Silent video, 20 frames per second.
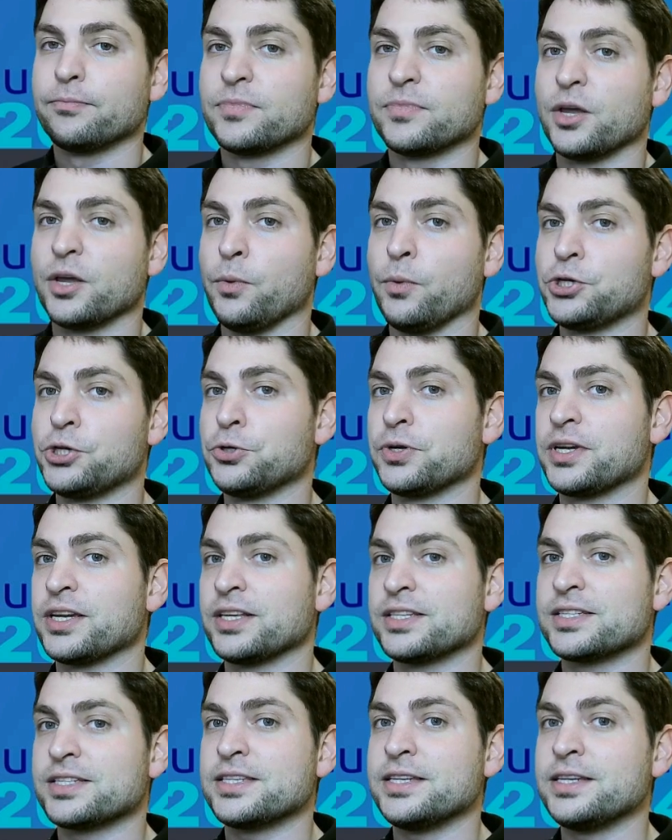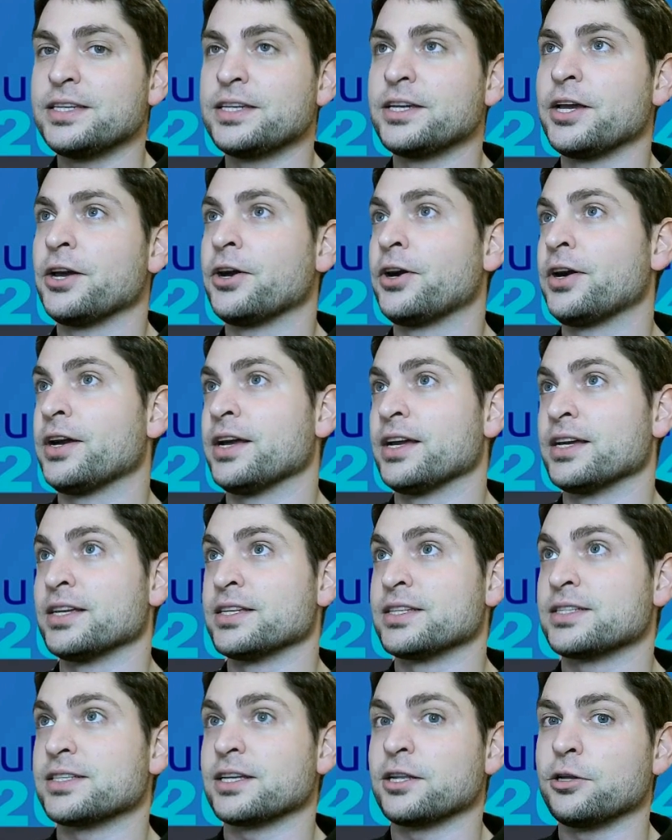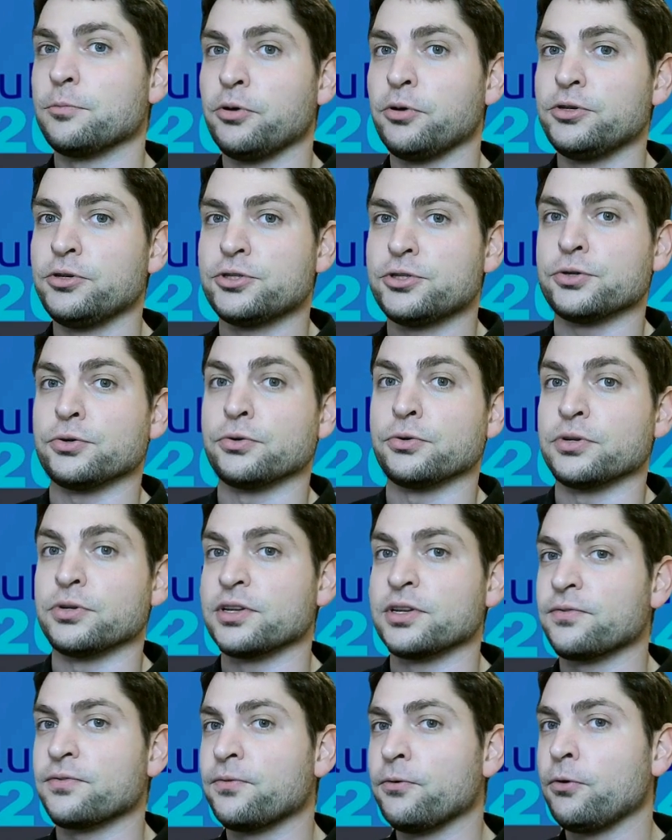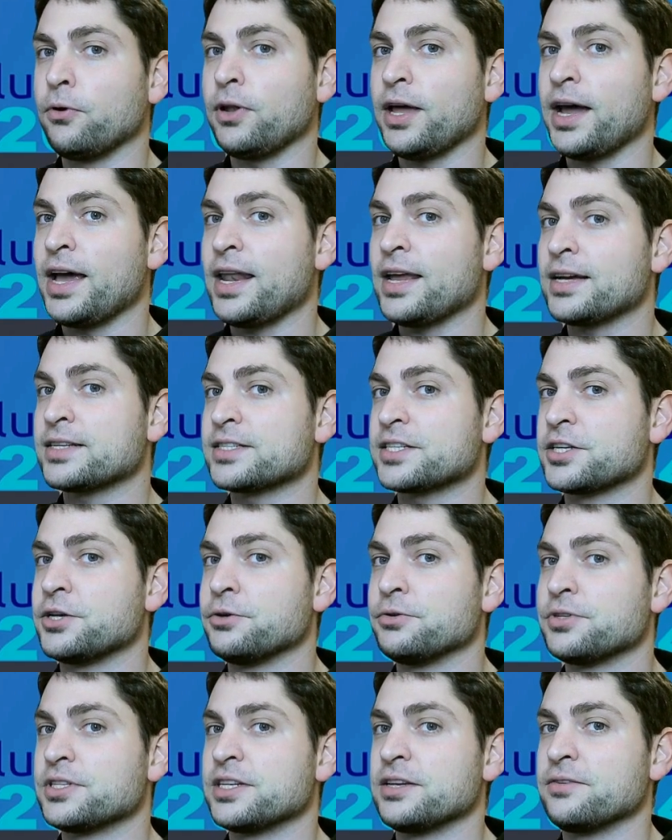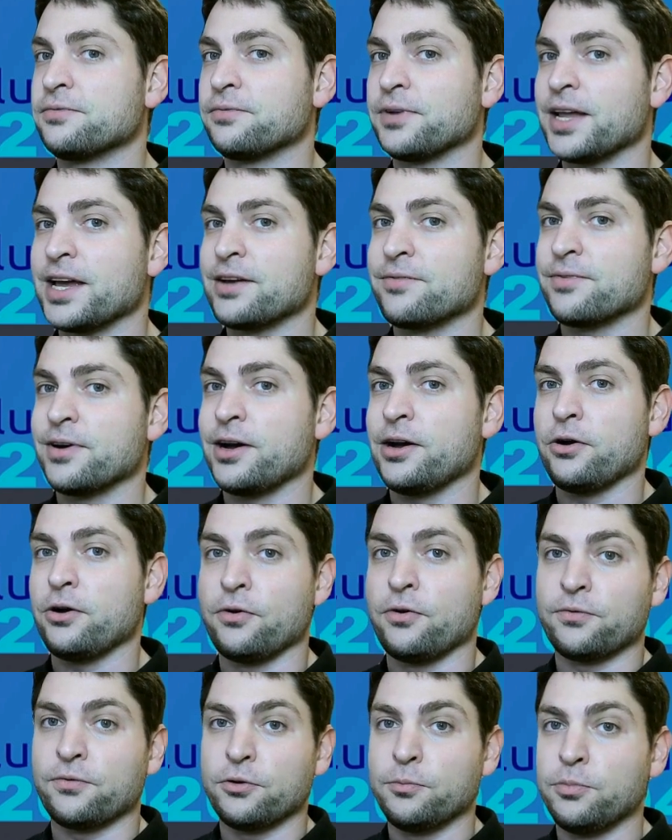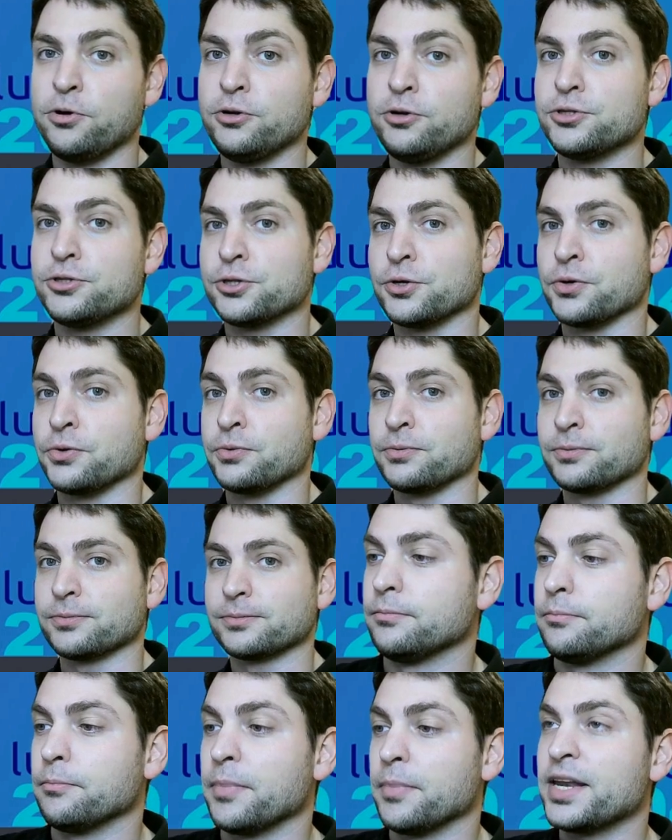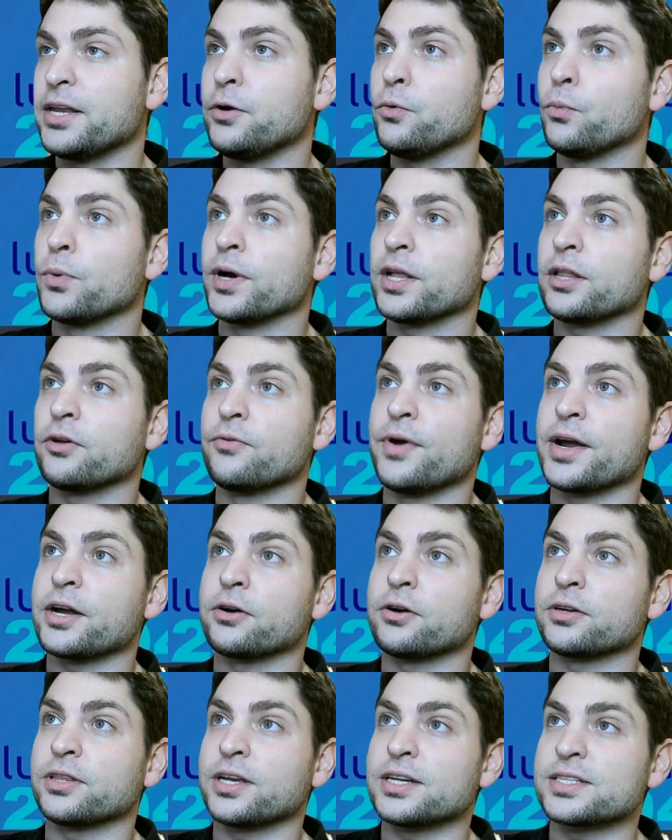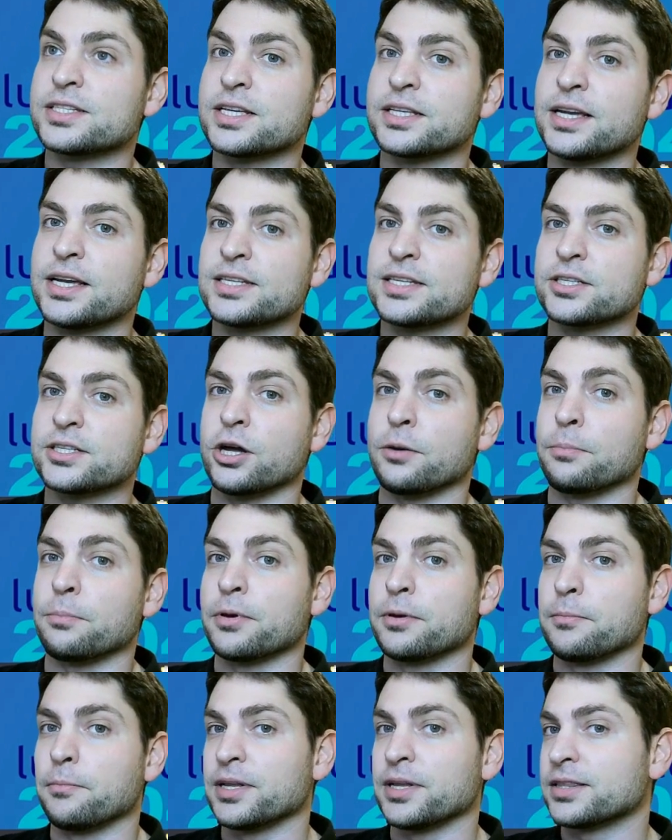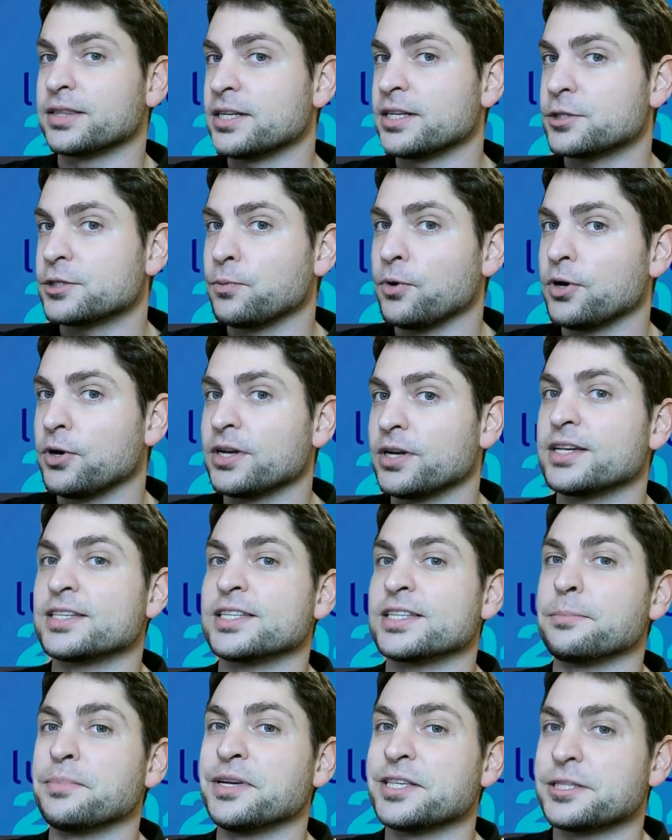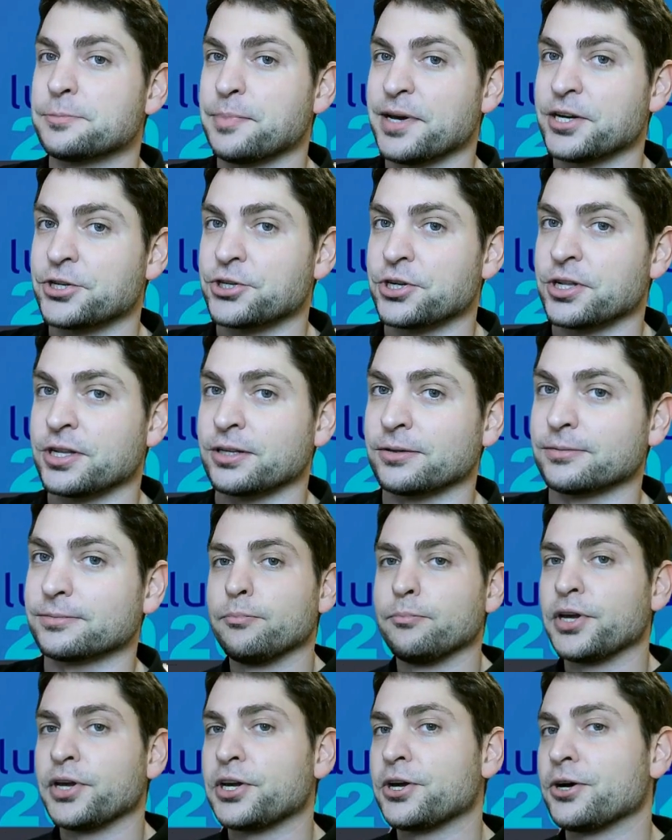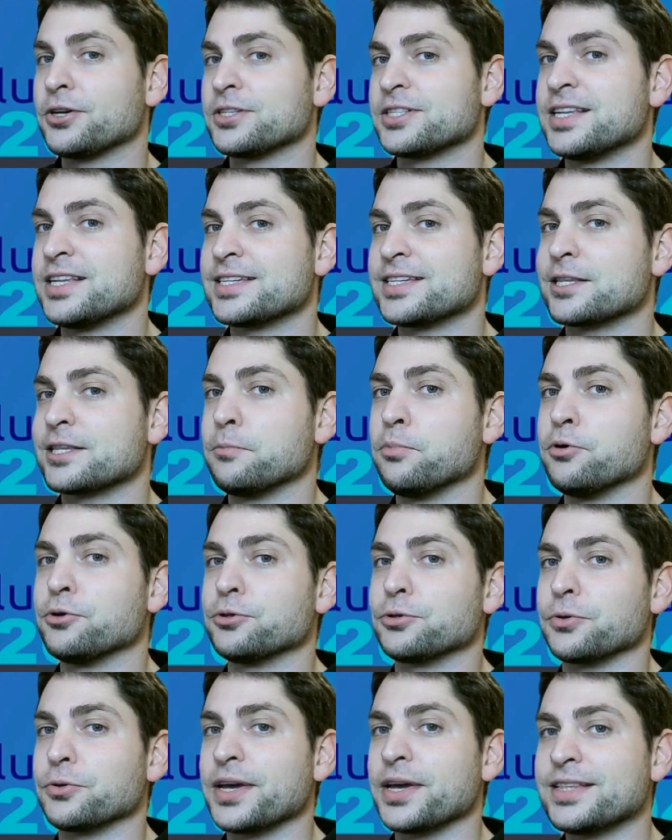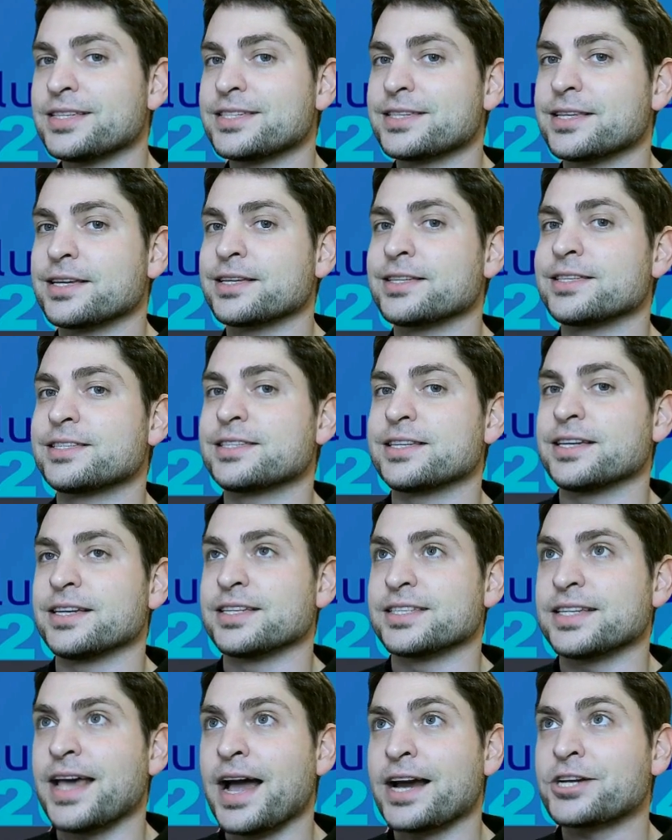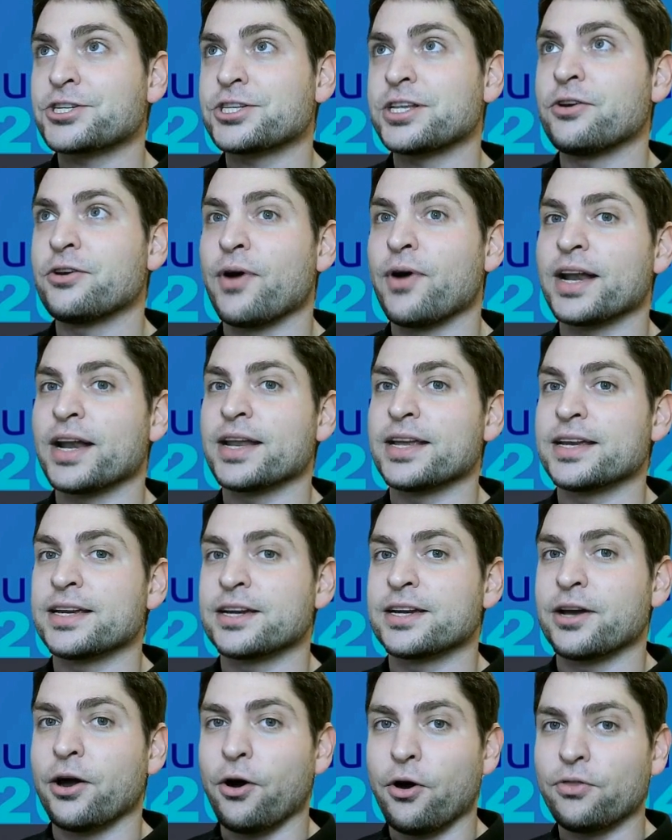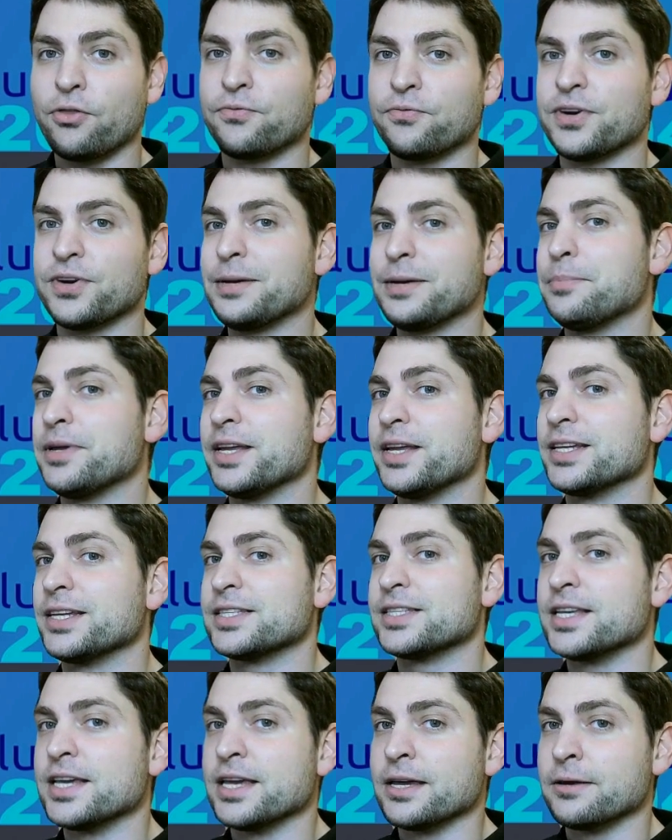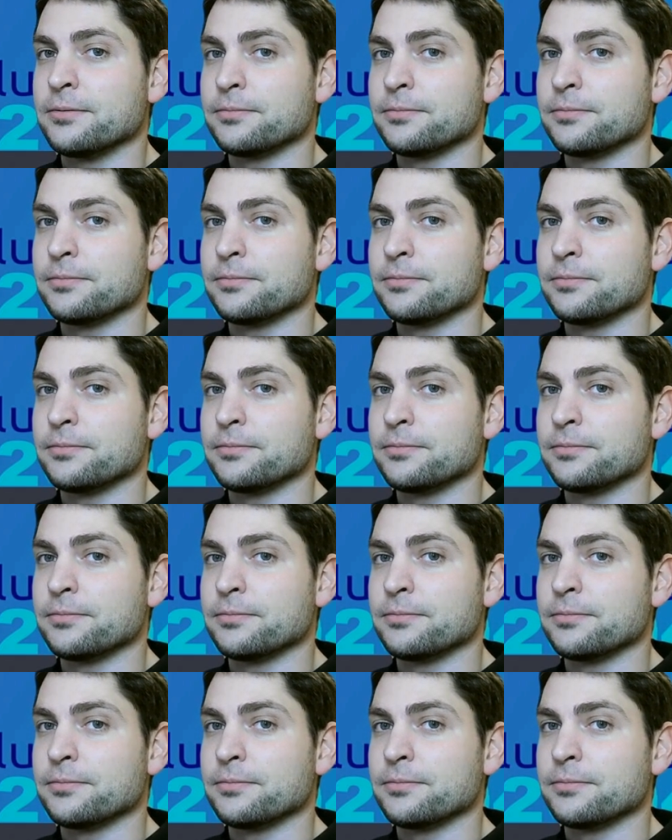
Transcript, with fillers: What you can see here is Lubuntu, the full LXQT flavor of Ubuntu. Many will recognize the desktop, but this one is a bit special, because this Lubuntu instance is actually running on FreeBSD.